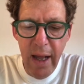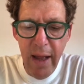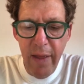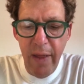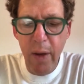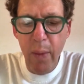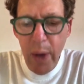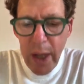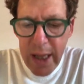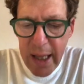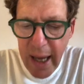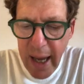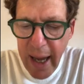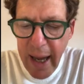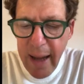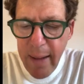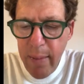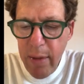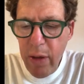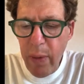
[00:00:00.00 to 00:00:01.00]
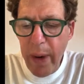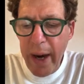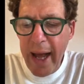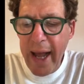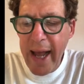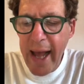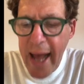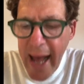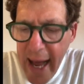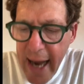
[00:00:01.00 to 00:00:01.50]
there were times when I
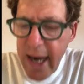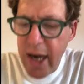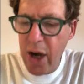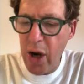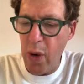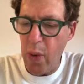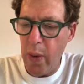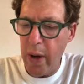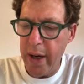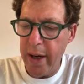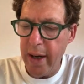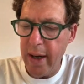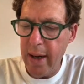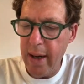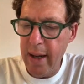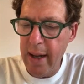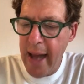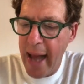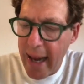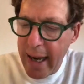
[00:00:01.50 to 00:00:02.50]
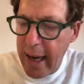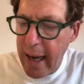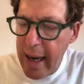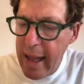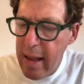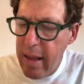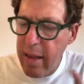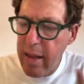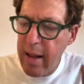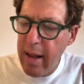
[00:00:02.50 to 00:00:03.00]
had no one. At
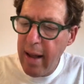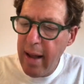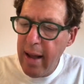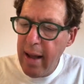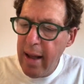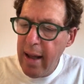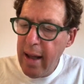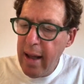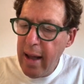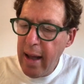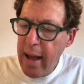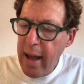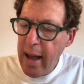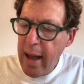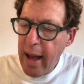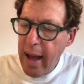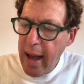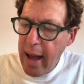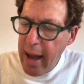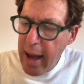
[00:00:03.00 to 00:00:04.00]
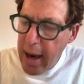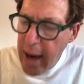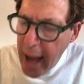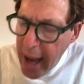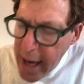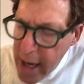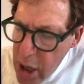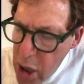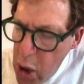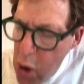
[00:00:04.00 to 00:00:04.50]
least
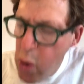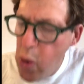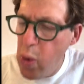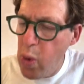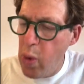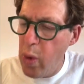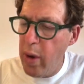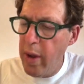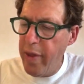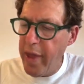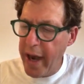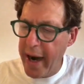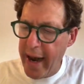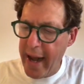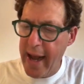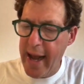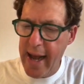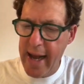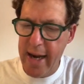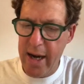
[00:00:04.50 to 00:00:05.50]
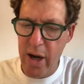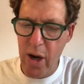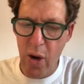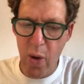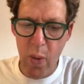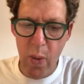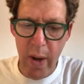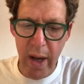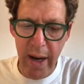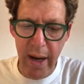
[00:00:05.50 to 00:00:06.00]
I knew that I had no
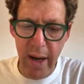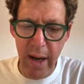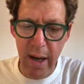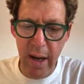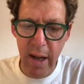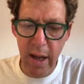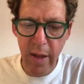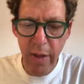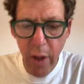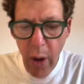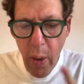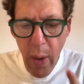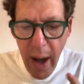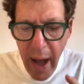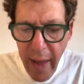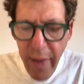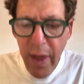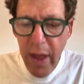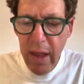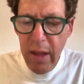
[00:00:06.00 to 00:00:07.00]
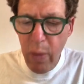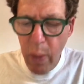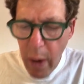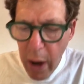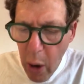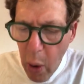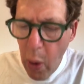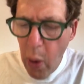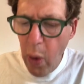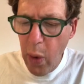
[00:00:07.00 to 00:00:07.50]
one, though others were
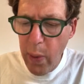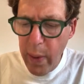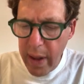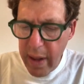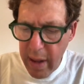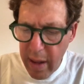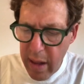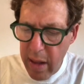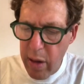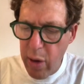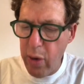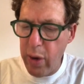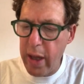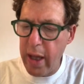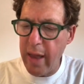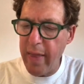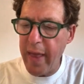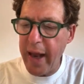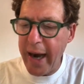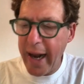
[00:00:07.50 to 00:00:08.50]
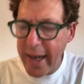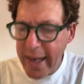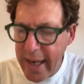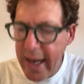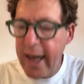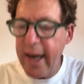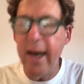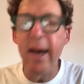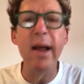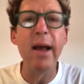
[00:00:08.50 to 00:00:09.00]
always asserting that I
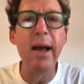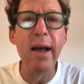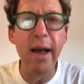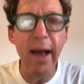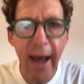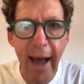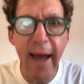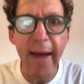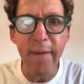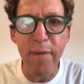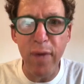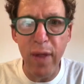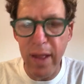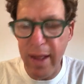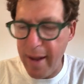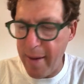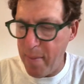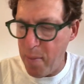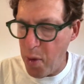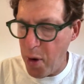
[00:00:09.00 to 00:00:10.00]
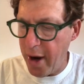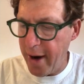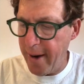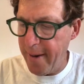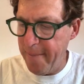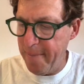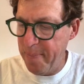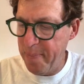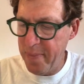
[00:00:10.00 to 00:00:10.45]
did have someone.